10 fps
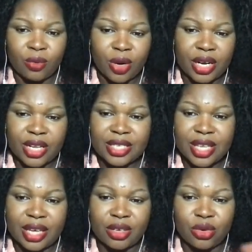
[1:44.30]
it is
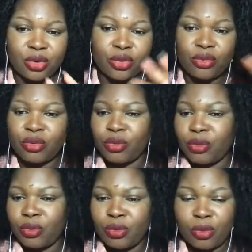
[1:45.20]
that you
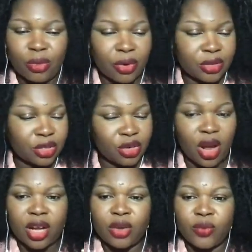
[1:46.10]
are
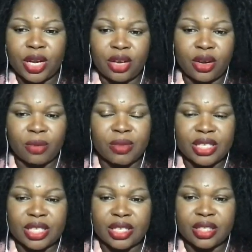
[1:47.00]
struggling with in your
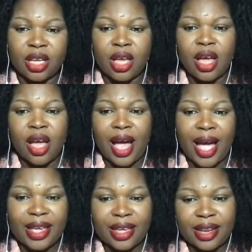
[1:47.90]
business.
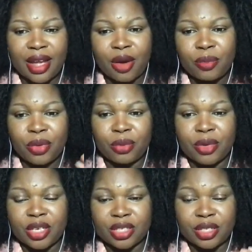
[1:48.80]
I can help you
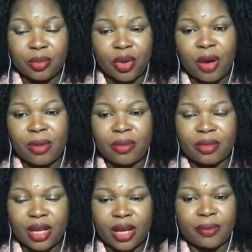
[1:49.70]
because the
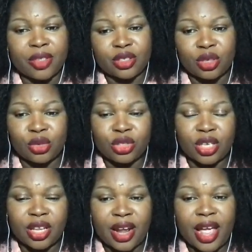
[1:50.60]

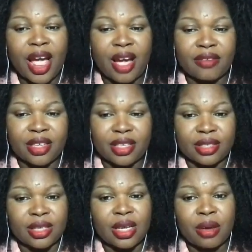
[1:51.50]
solution that I have
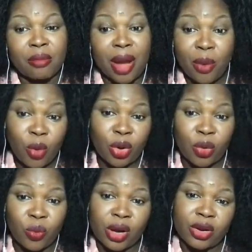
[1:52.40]
is my
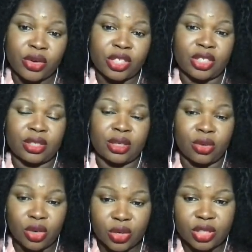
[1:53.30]
one-on-one
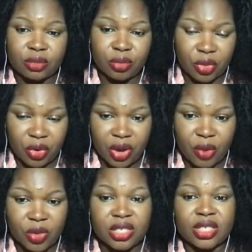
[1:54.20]
coaching
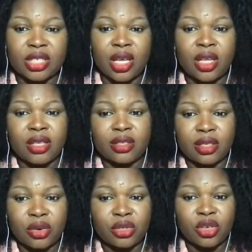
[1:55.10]
program, which is
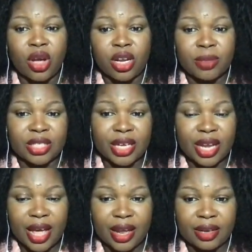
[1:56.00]
zero to unlimited
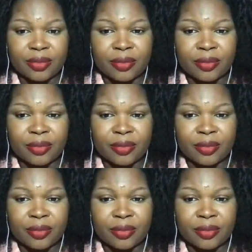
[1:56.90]
client.